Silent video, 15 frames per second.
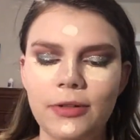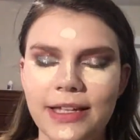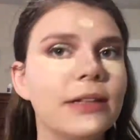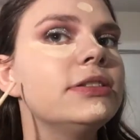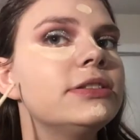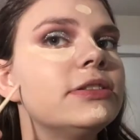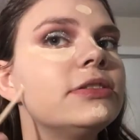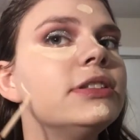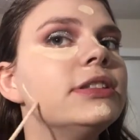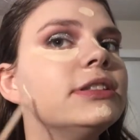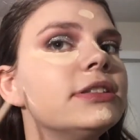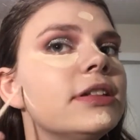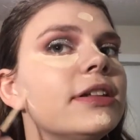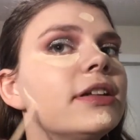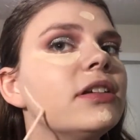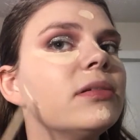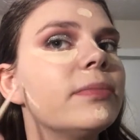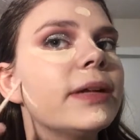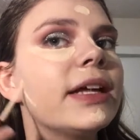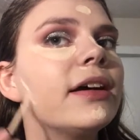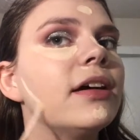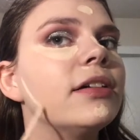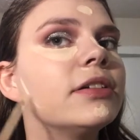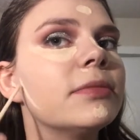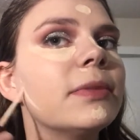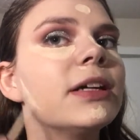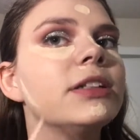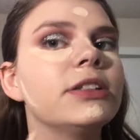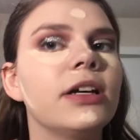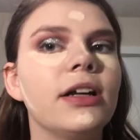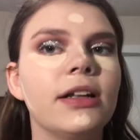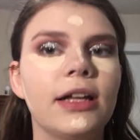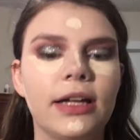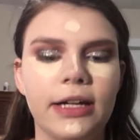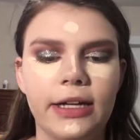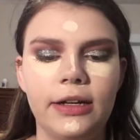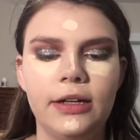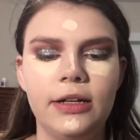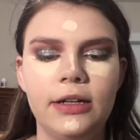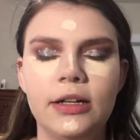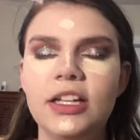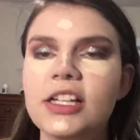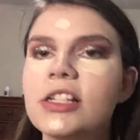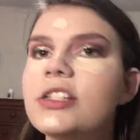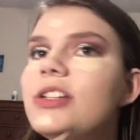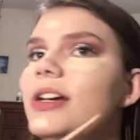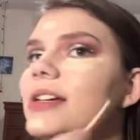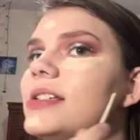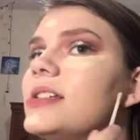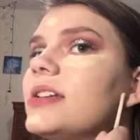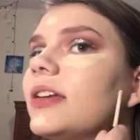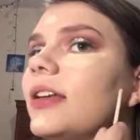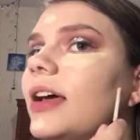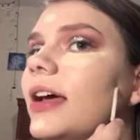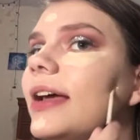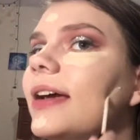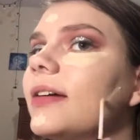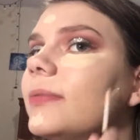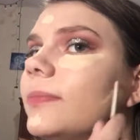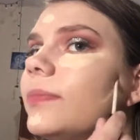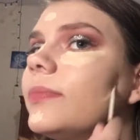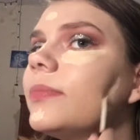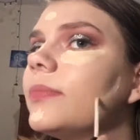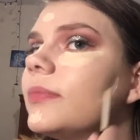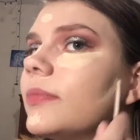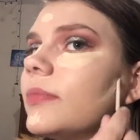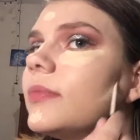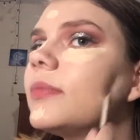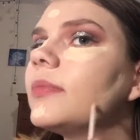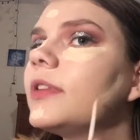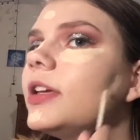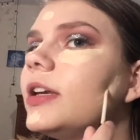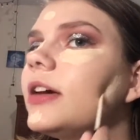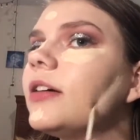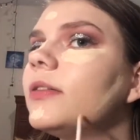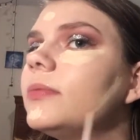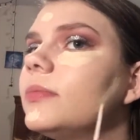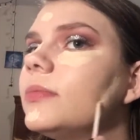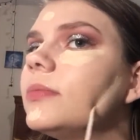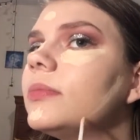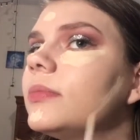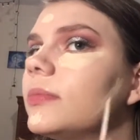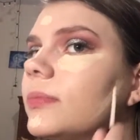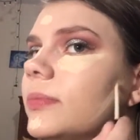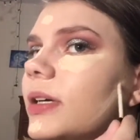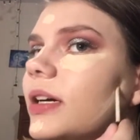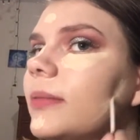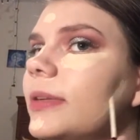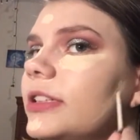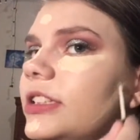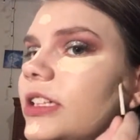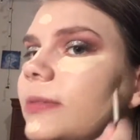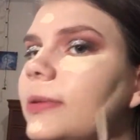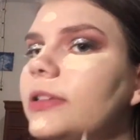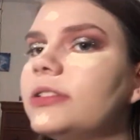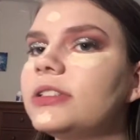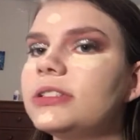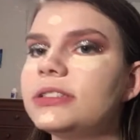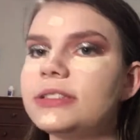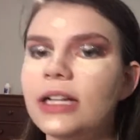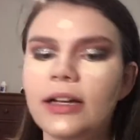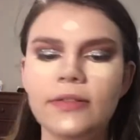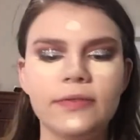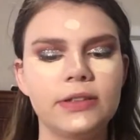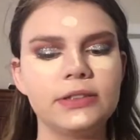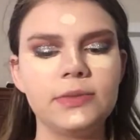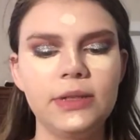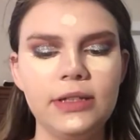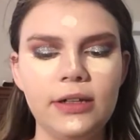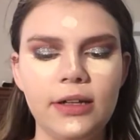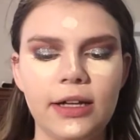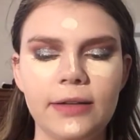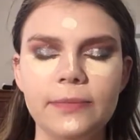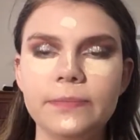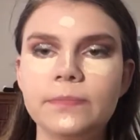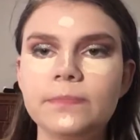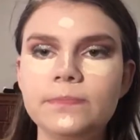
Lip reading: Also just a little bit under my jawline, just to like, you know, bring out my cheekbones and stuff, because why not?